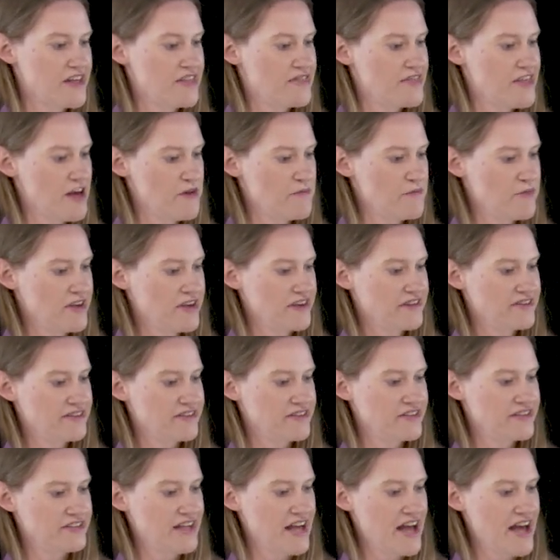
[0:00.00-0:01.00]
That makes
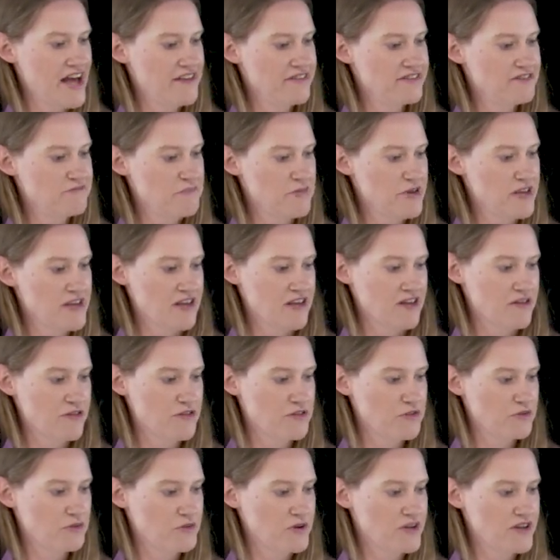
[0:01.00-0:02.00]
it
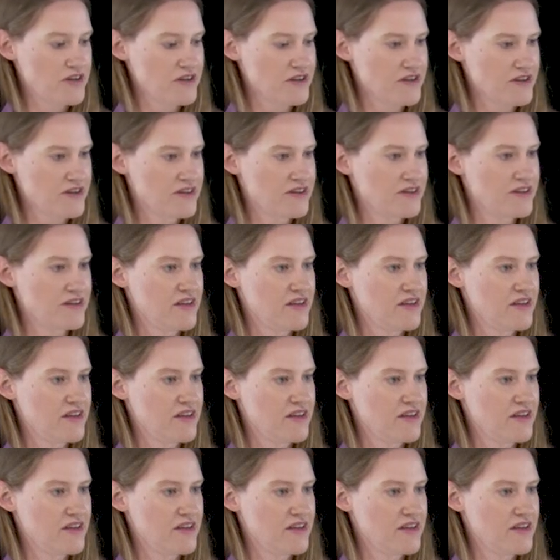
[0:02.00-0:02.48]
sp3.